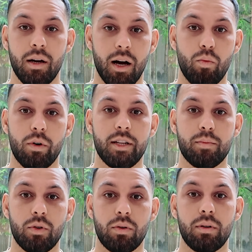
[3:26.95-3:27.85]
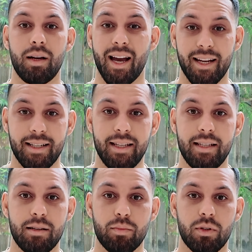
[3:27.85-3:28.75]
I wanted more and I
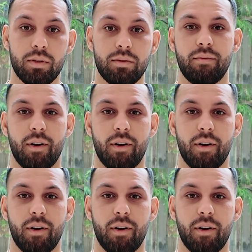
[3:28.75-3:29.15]
needed more.